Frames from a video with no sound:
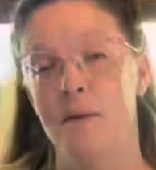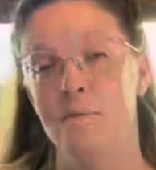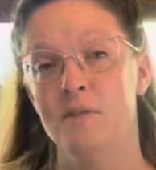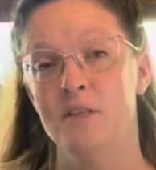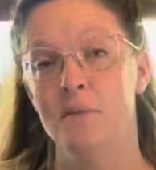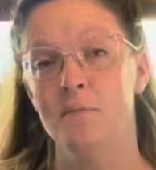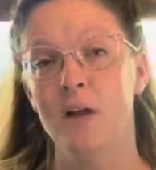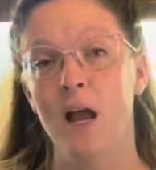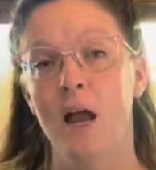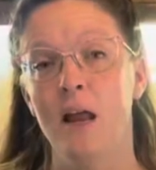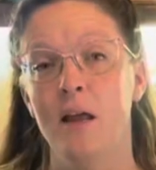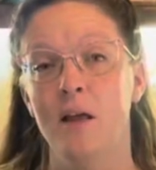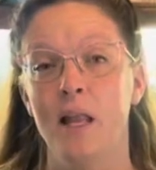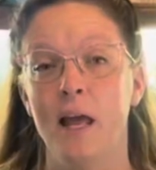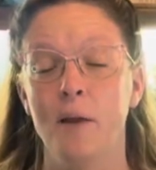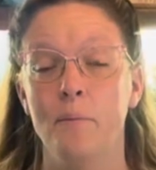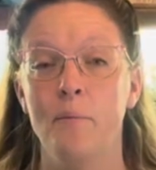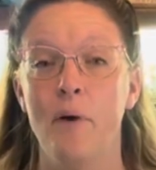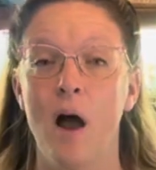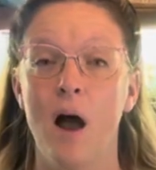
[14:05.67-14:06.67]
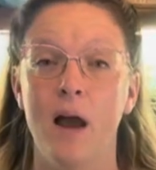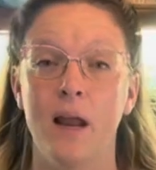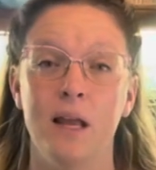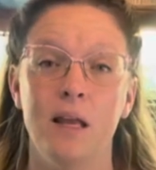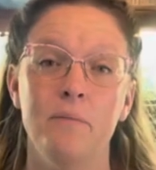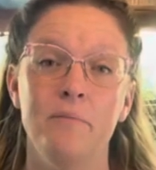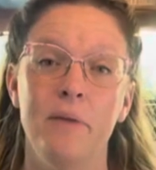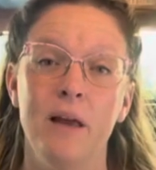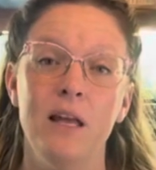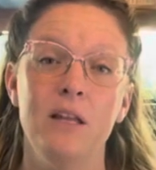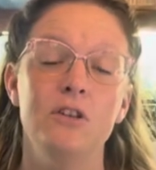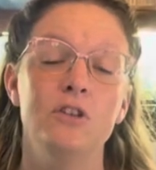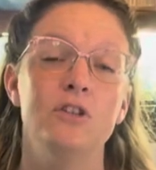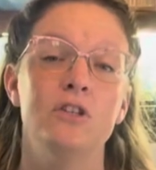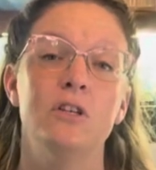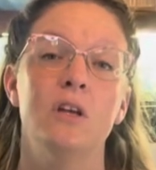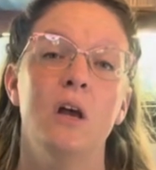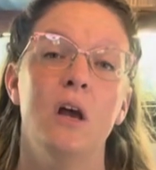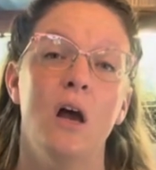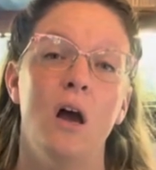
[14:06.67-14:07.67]
some kind of like potting
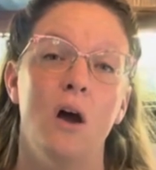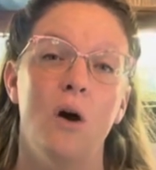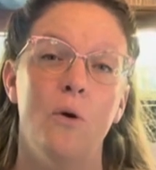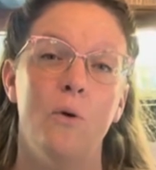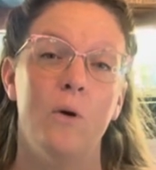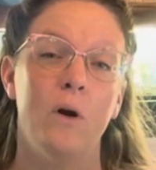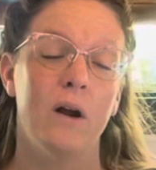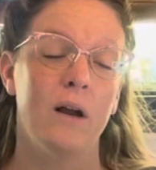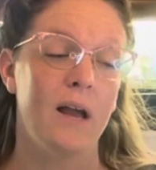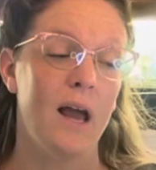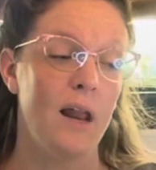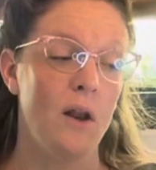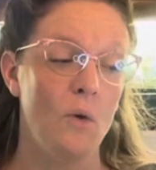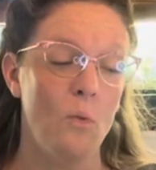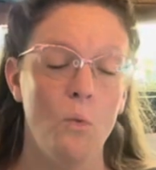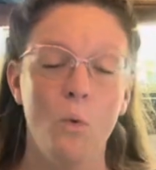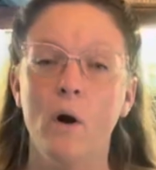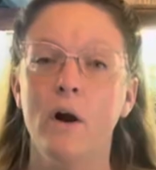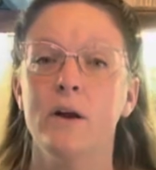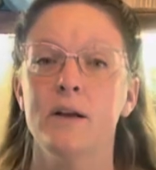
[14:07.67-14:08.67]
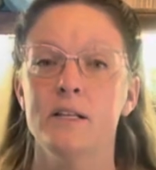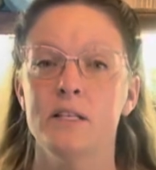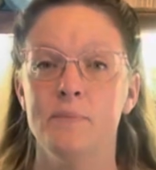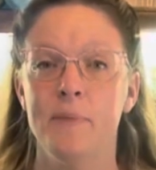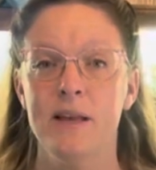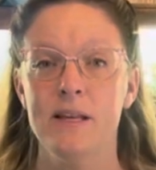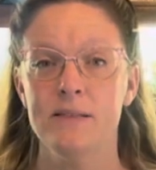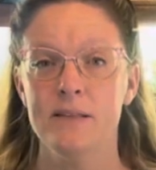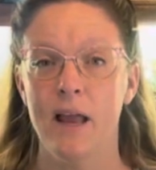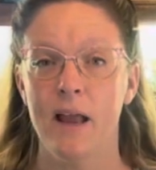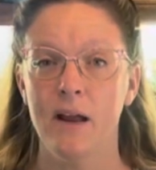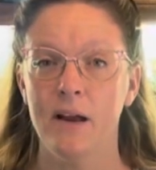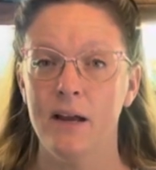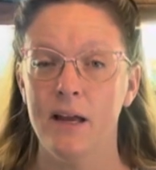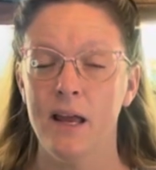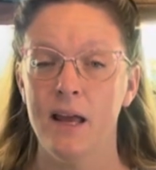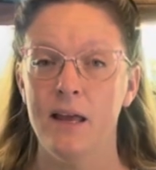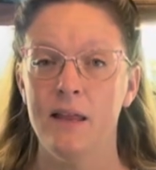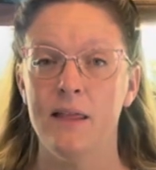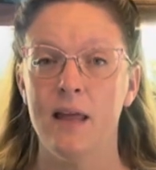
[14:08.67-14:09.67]
bench or kind of workspace
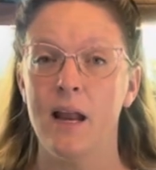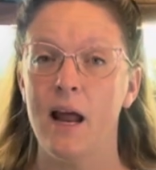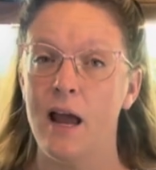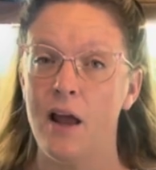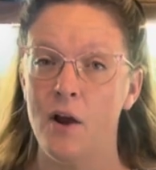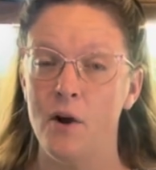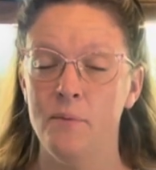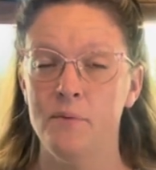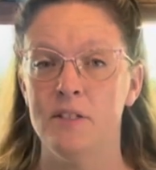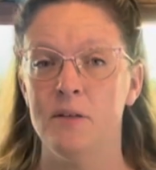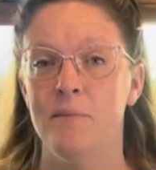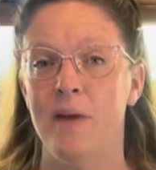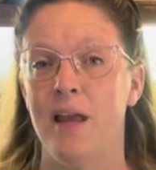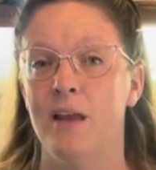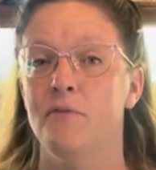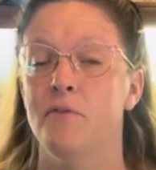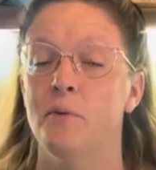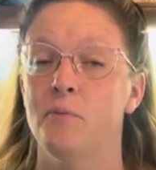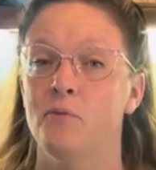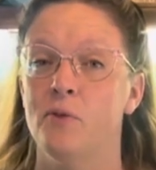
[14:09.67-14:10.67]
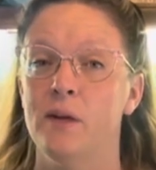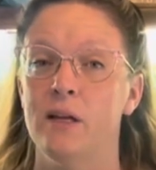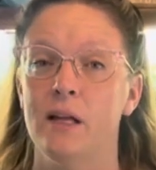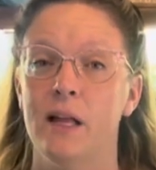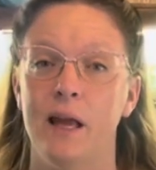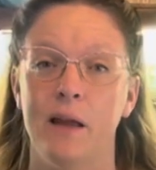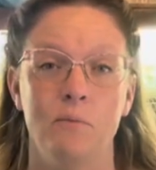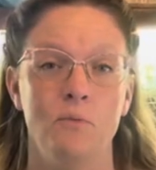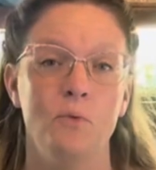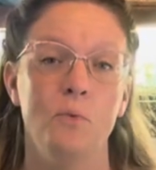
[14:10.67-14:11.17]
area that I hope to make from reclaimed